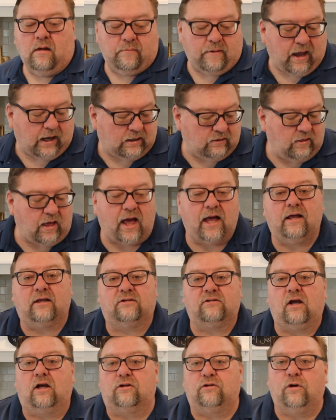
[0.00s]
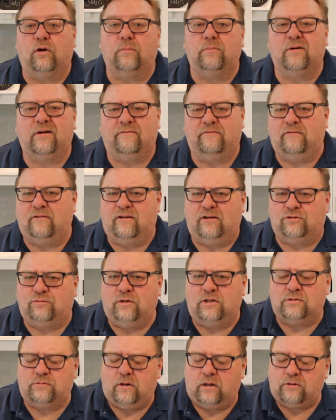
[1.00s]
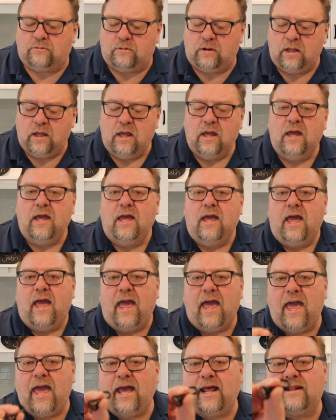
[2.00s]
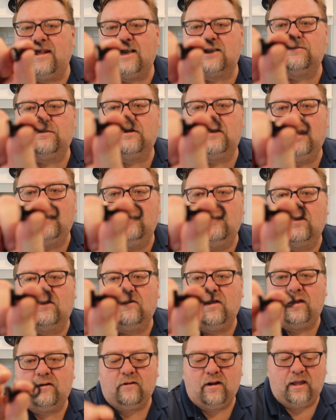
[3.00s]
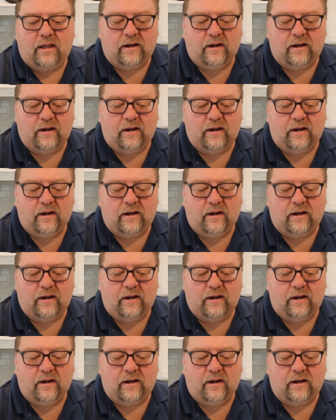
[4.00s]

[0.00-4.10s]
back last October in 2023. And that's what they look like right